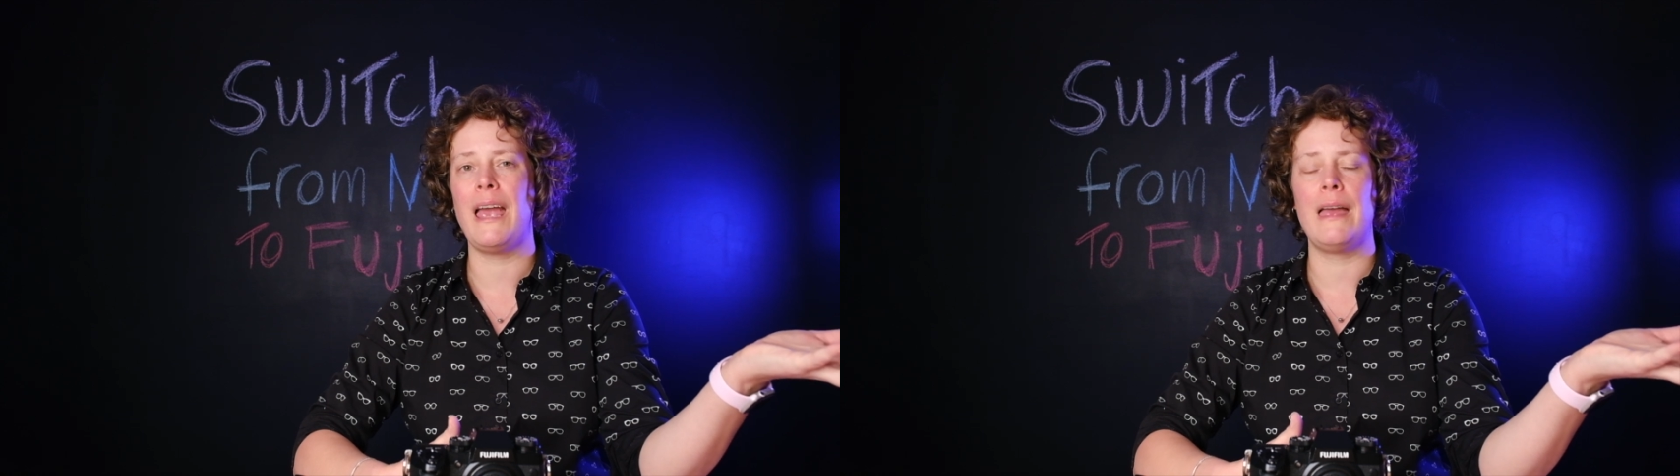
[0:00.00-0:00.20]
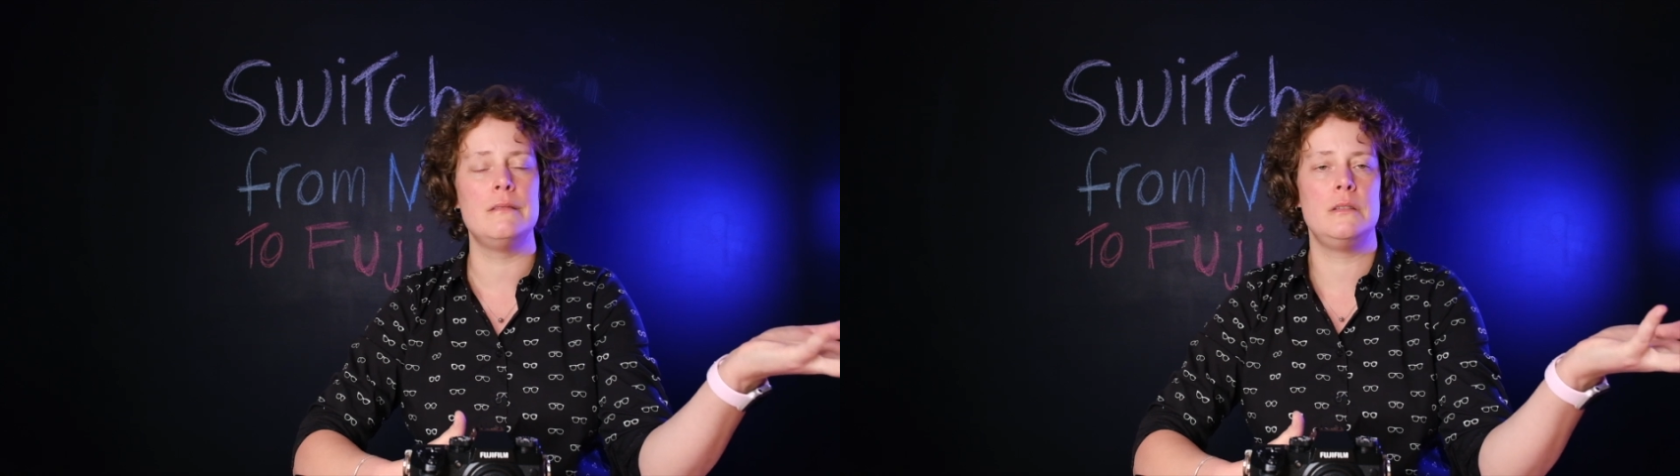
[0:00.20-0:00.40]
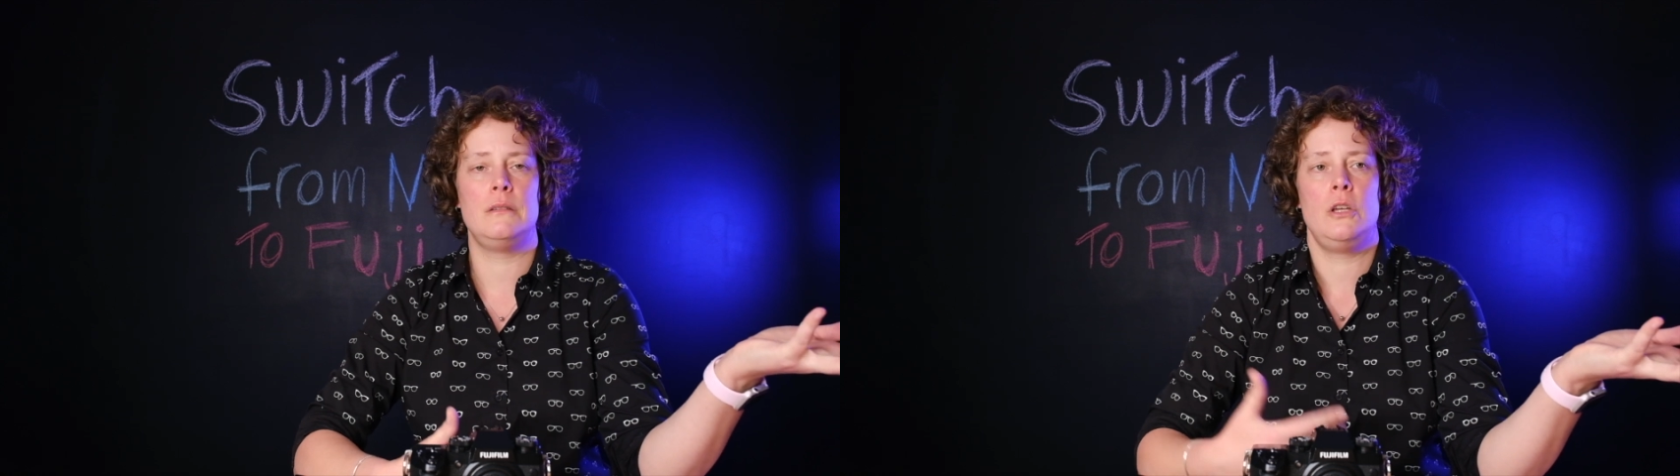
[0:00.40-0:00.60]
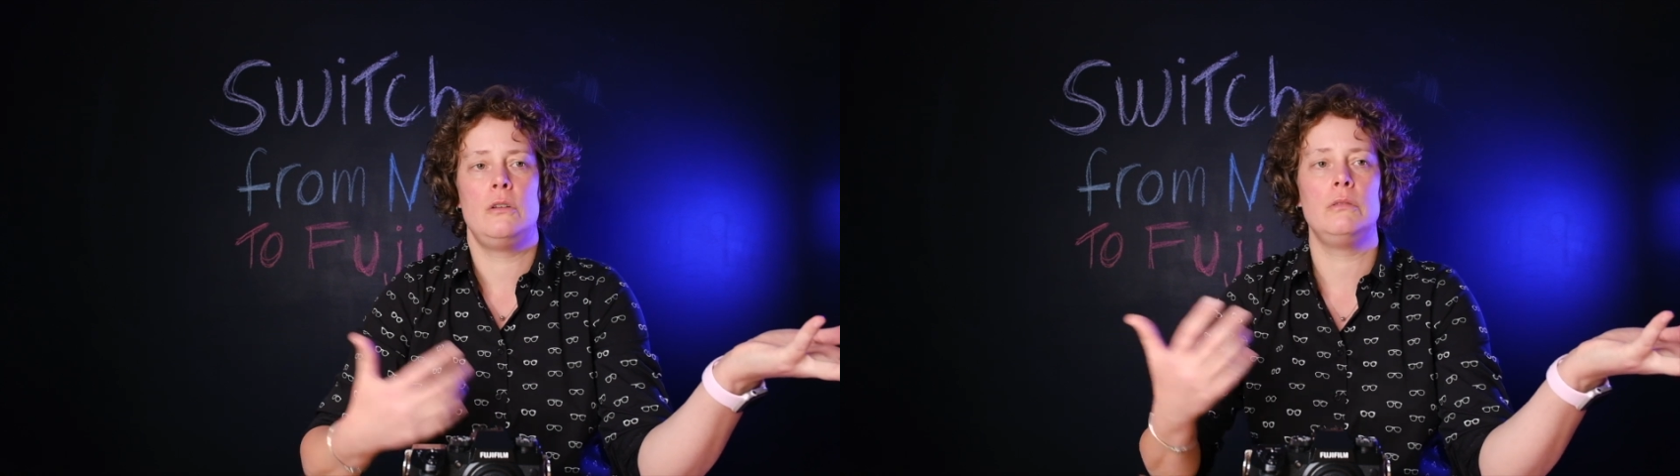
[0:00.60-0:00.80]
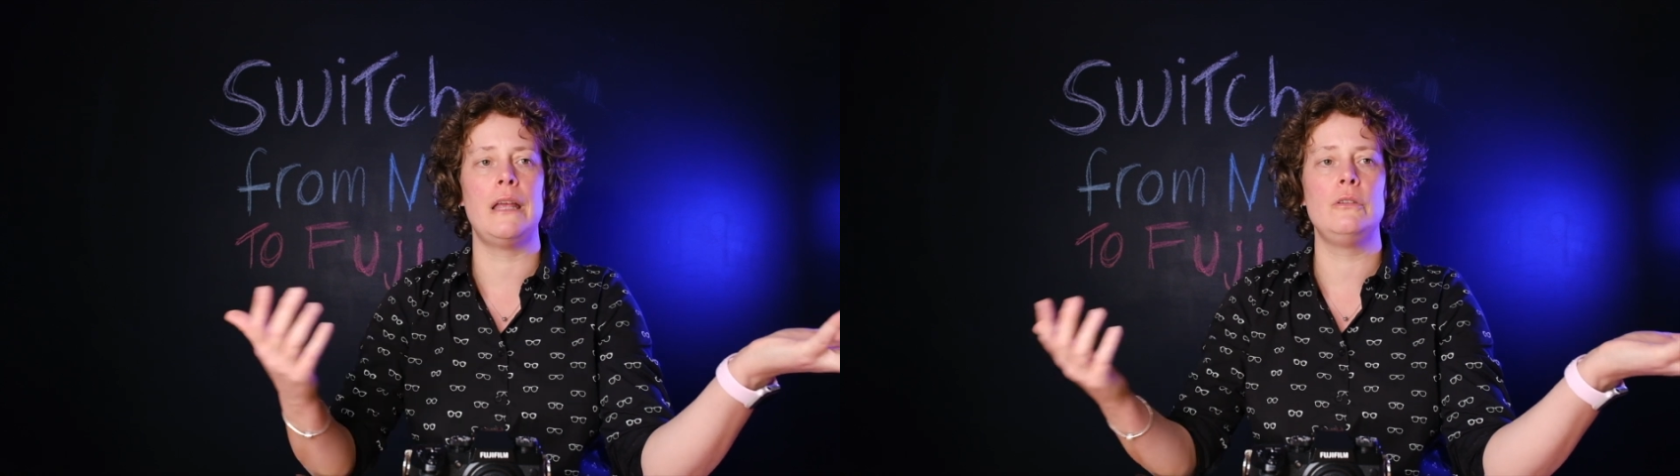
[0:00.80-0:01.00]
and you
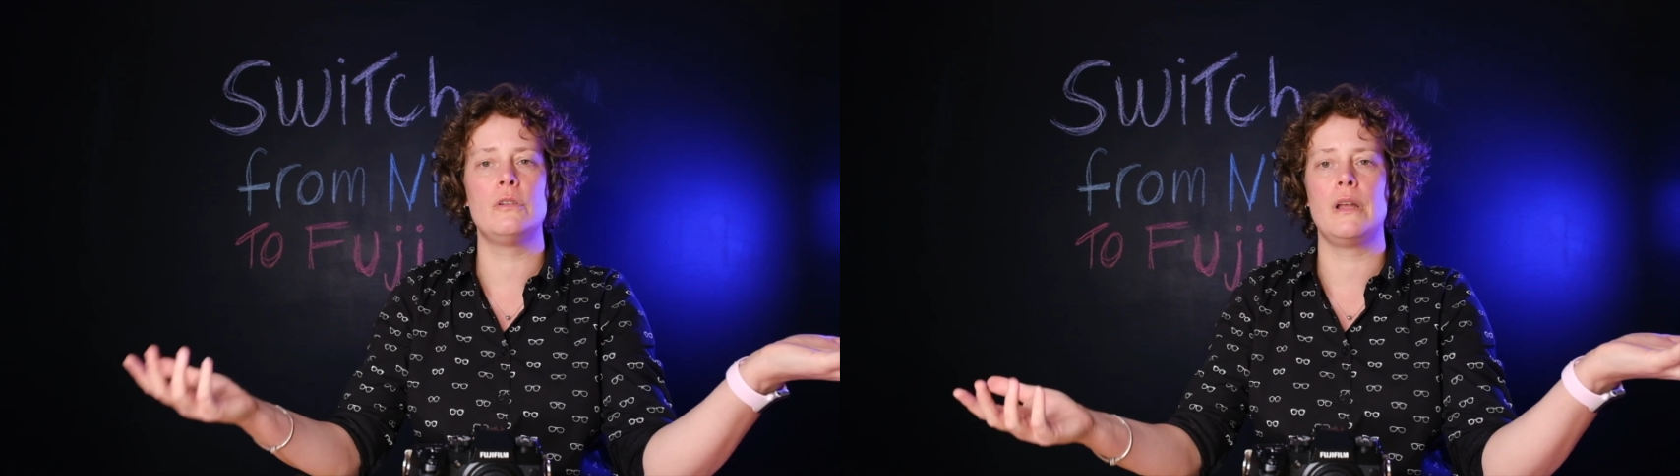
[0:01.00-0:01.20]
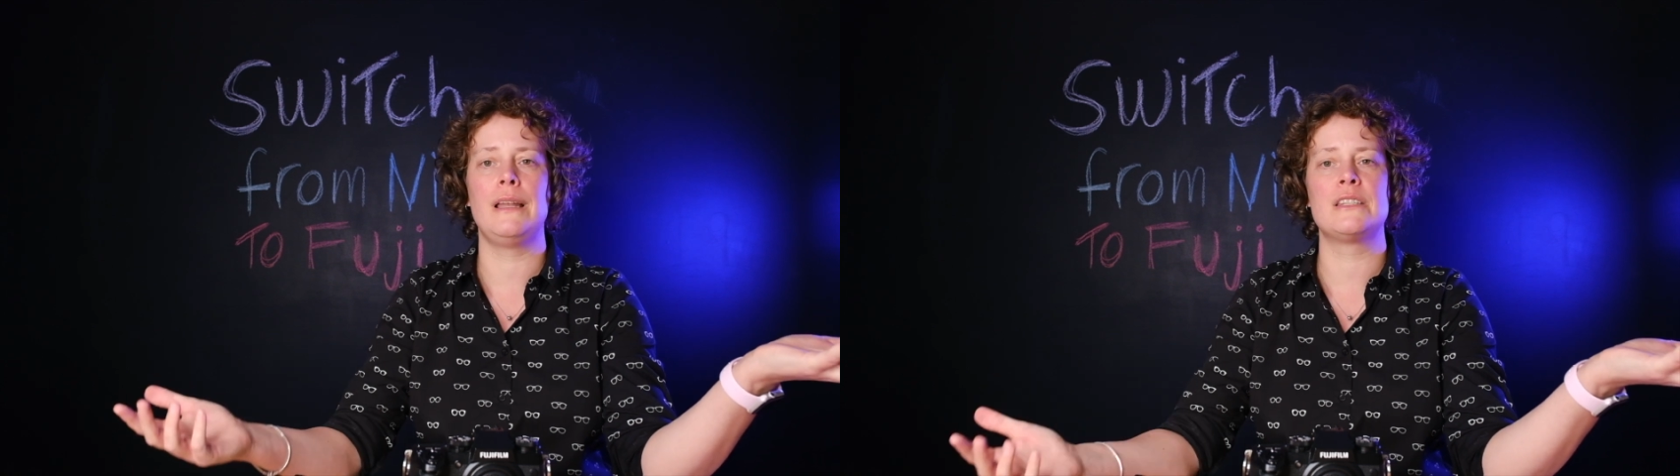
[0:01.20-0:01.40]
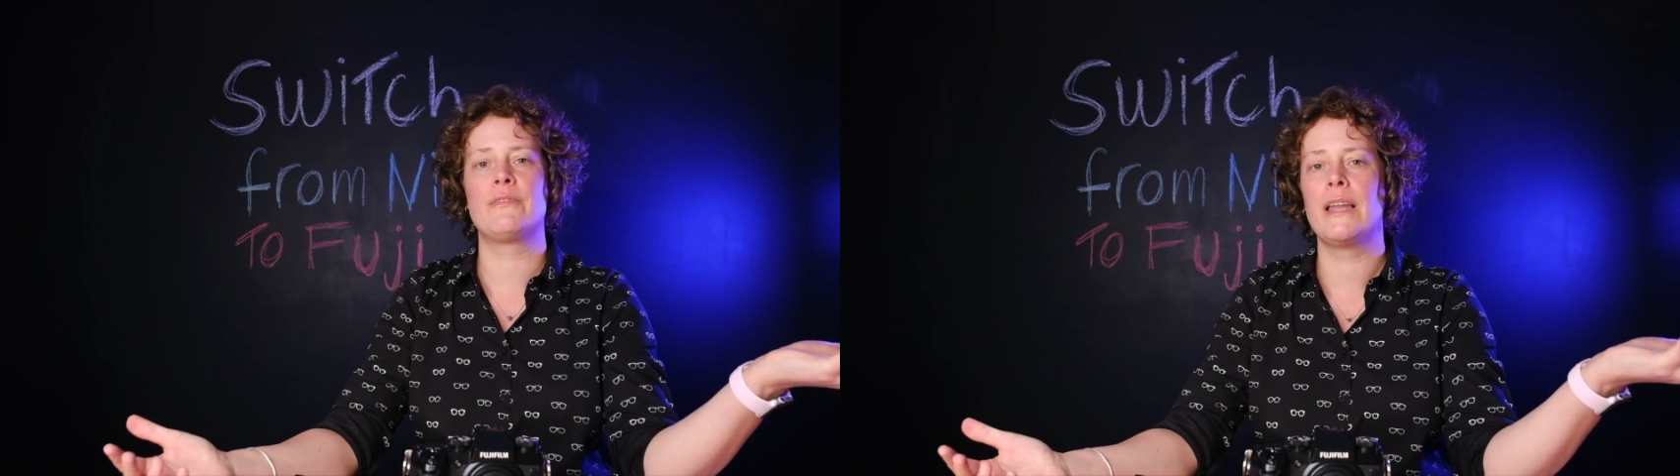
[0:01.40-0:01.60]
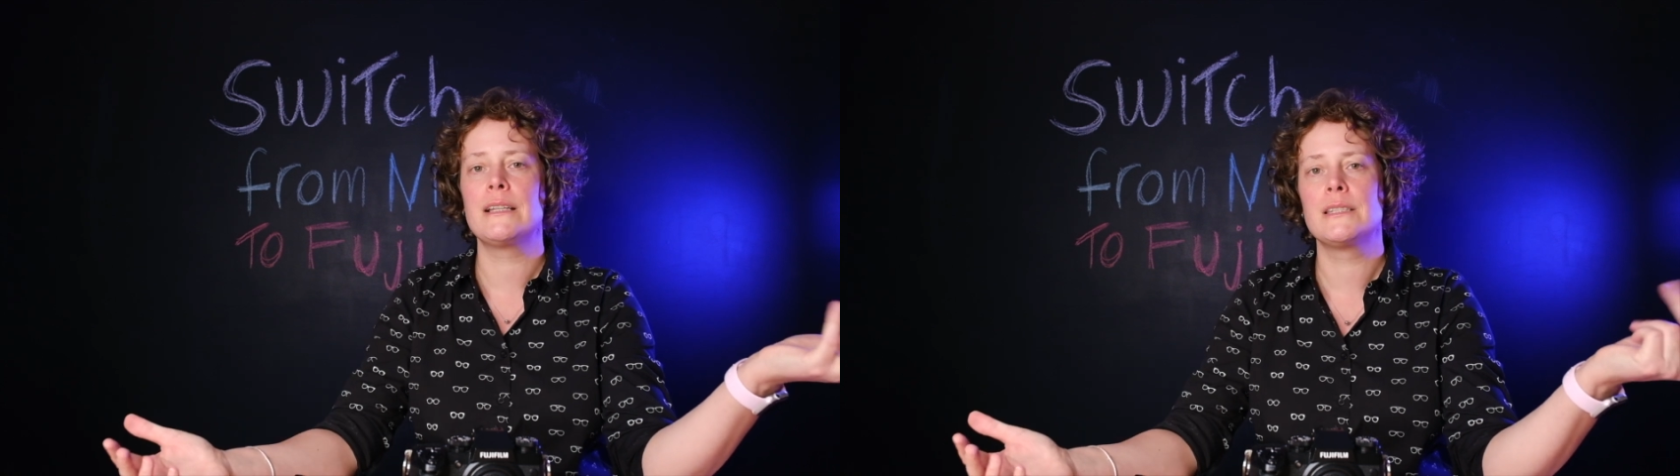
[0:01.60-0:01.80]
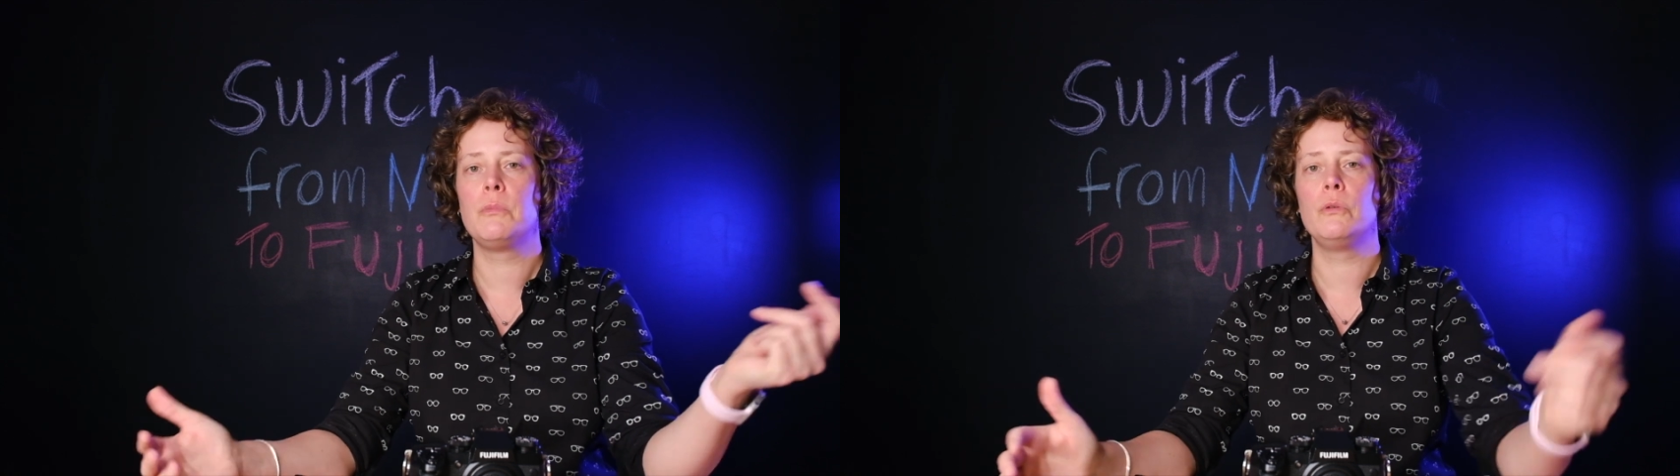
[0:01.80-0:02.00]
know that you're not as
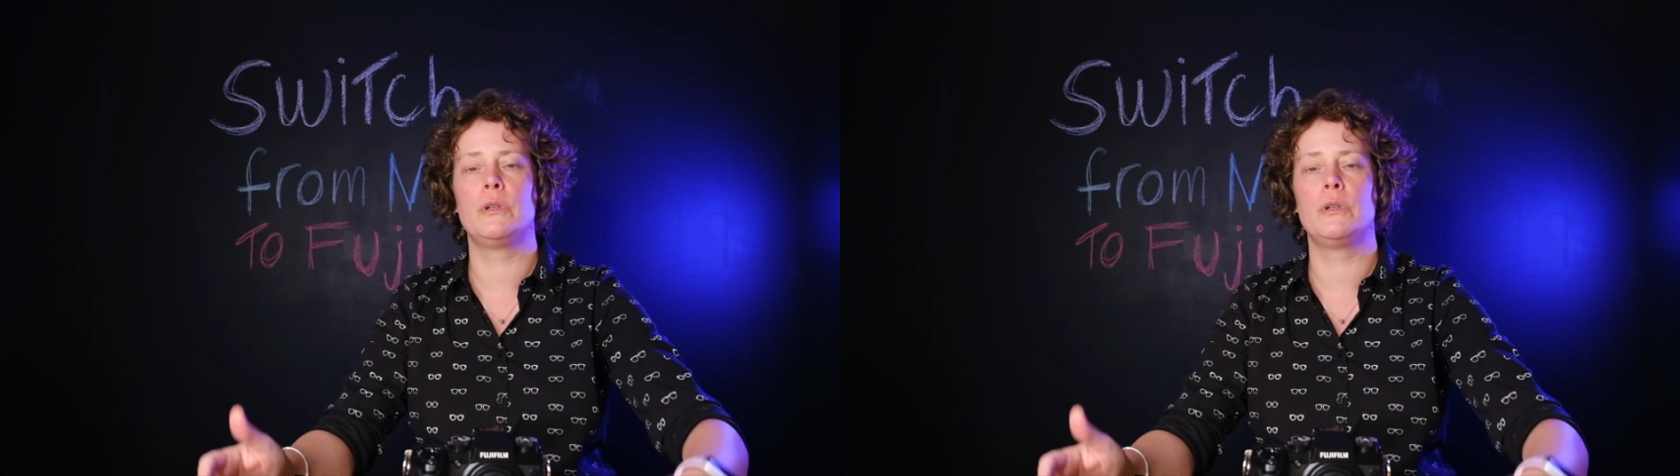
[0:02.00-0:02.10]
flexible